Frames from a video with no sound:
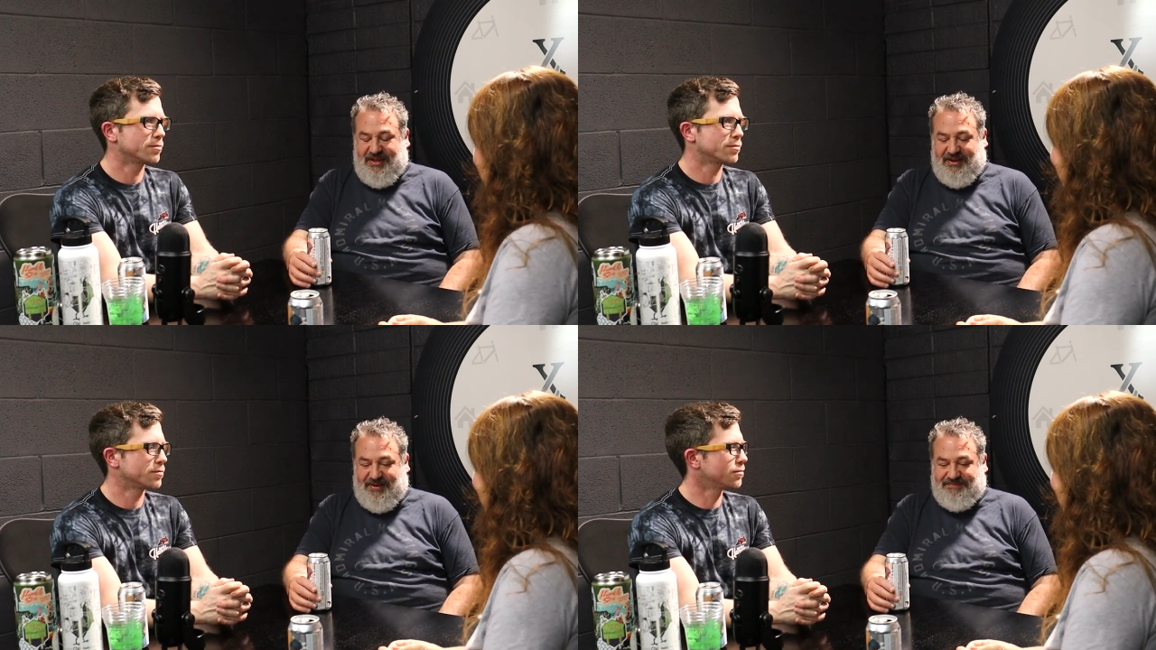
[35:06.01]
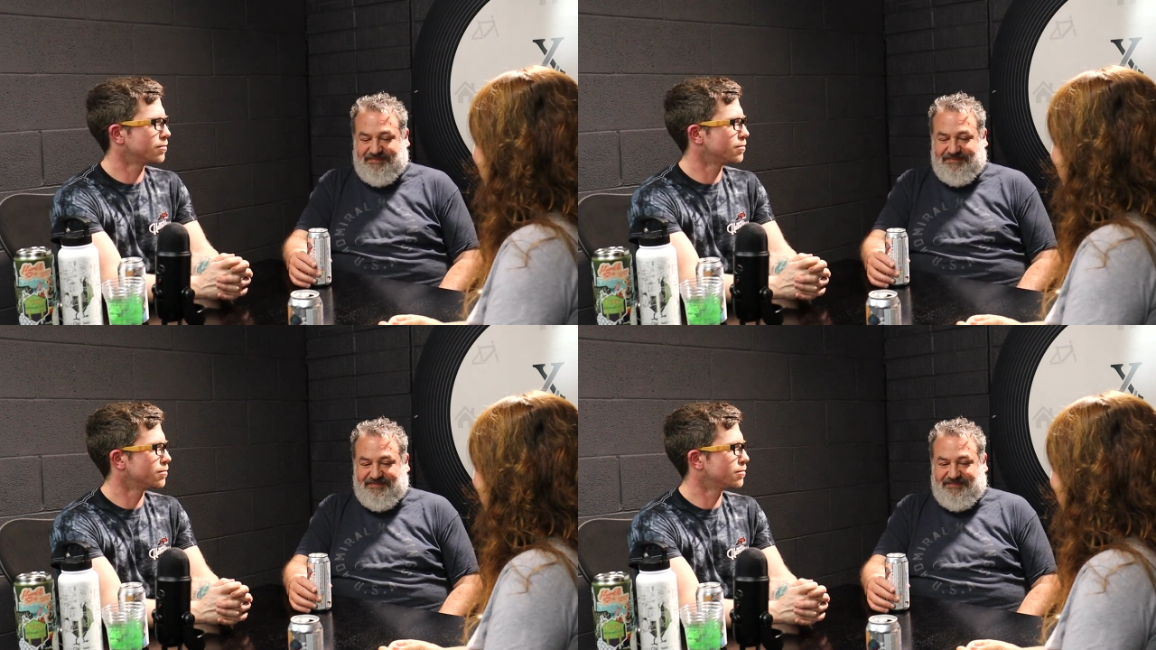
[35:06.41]

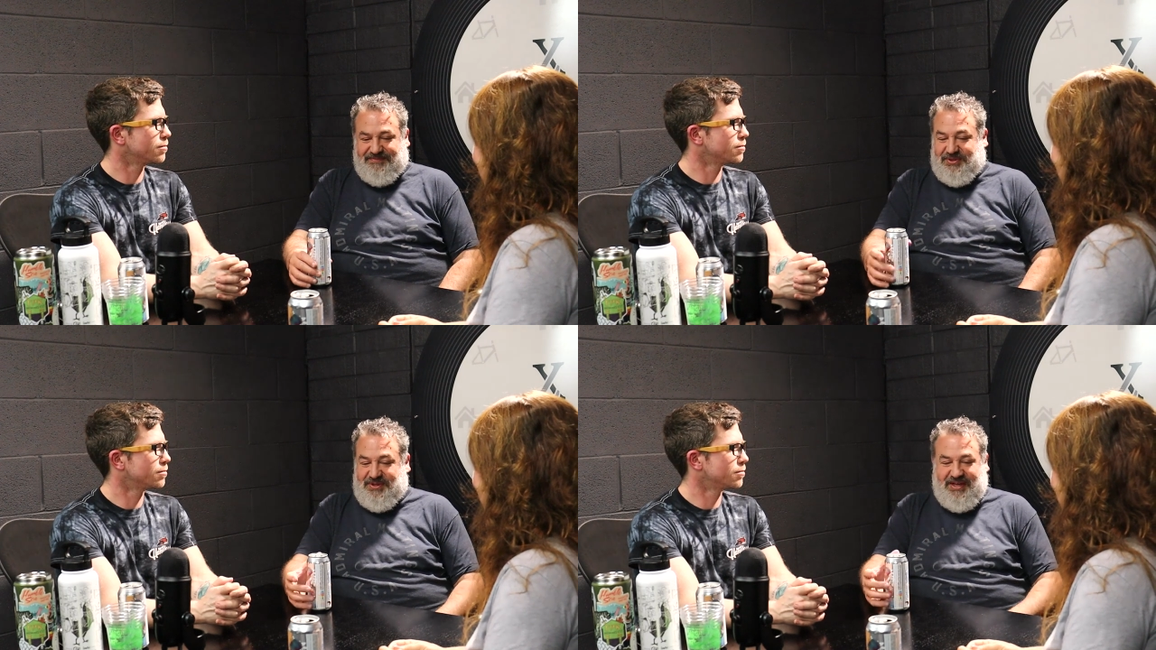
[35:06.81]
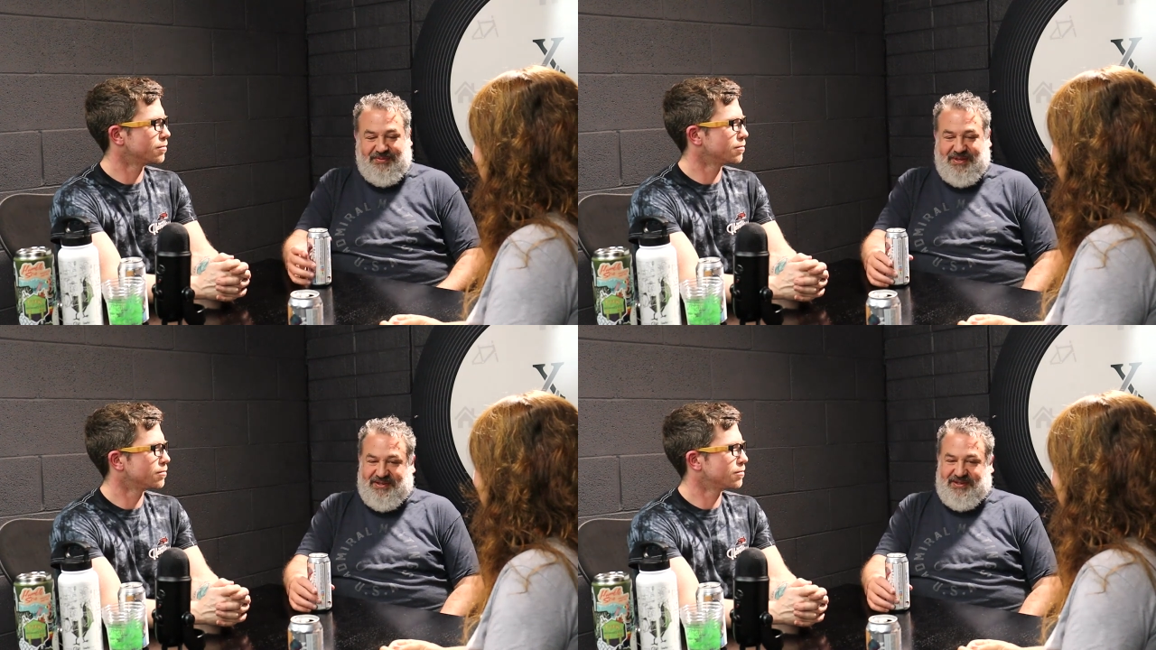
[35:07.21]
Speaker 1: Um, so yeah,
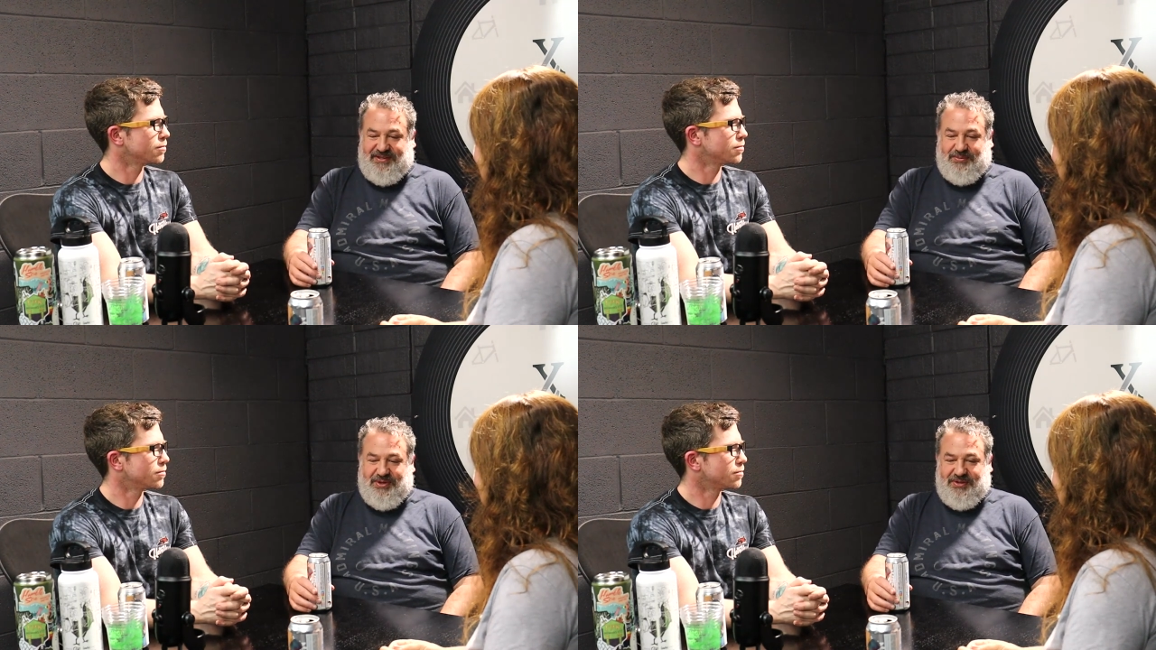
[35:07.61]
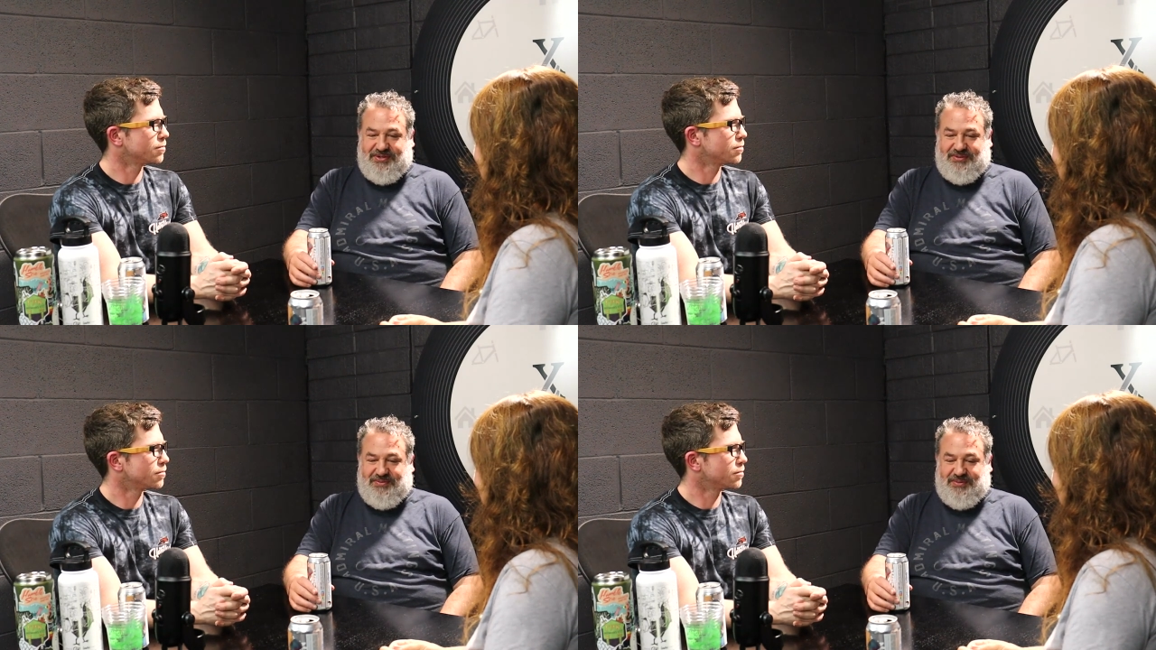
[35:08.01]
I mean the beer list.